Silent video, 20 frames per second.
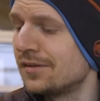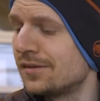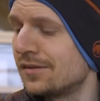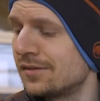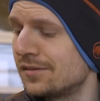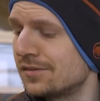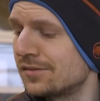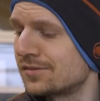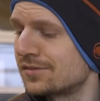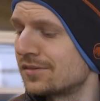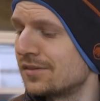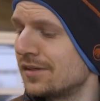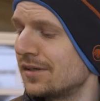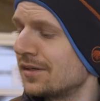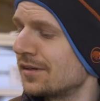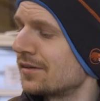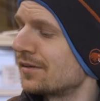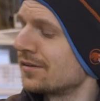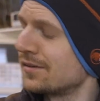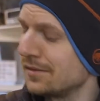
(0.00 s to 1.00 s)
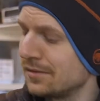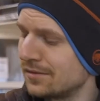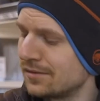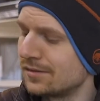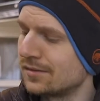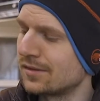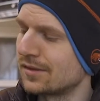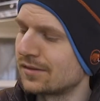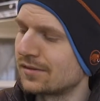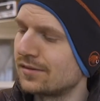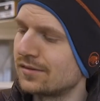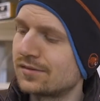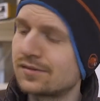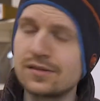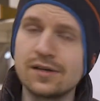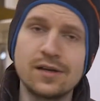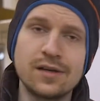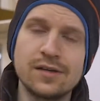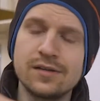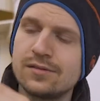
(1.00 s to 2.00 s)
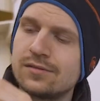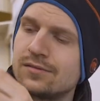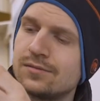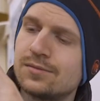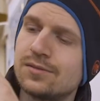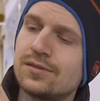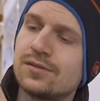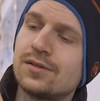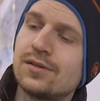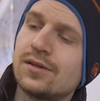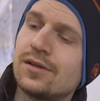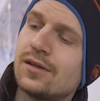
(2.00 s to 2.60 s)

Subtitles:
it looks like this guy. Oops.